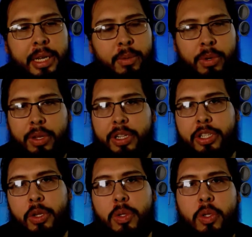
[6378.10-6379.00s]
whether it's
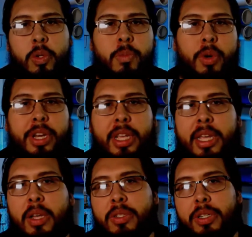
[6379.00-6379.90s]
YouTube or
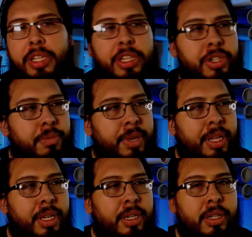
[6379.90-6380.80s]
decals or T-shirt
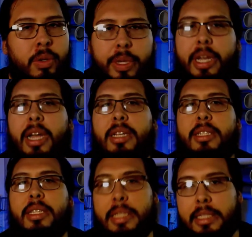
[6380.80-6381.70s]
making, do it,
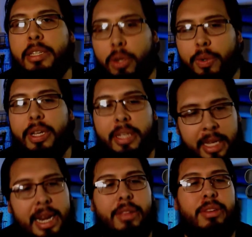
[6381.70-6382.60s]
guys. Just do it.
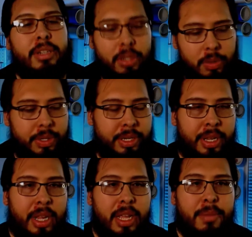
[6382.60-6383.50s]
Get out there and do it.
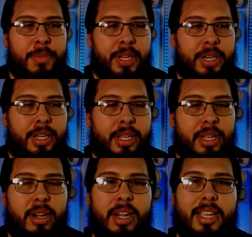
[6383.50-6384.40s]
But
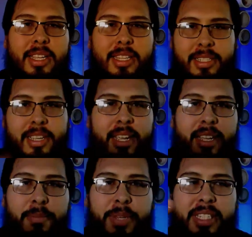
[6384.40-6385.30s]
all right, guys,
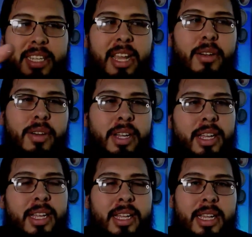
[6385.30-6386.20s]
peace out.
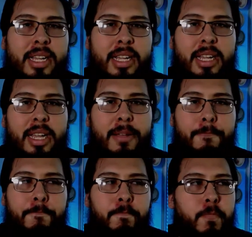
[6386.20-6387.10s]

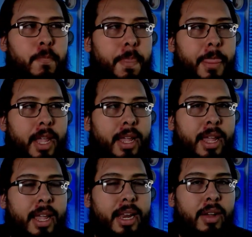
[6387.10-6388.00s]

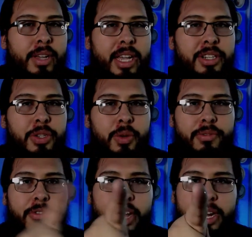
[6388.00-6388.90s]
And I'll catch you on
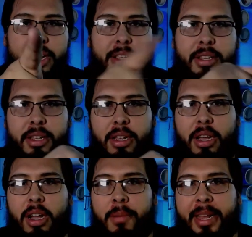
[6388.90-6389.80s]
Friday
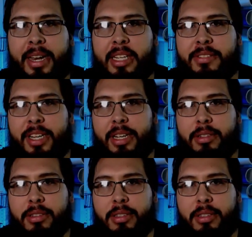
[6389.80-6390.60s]
on my next video.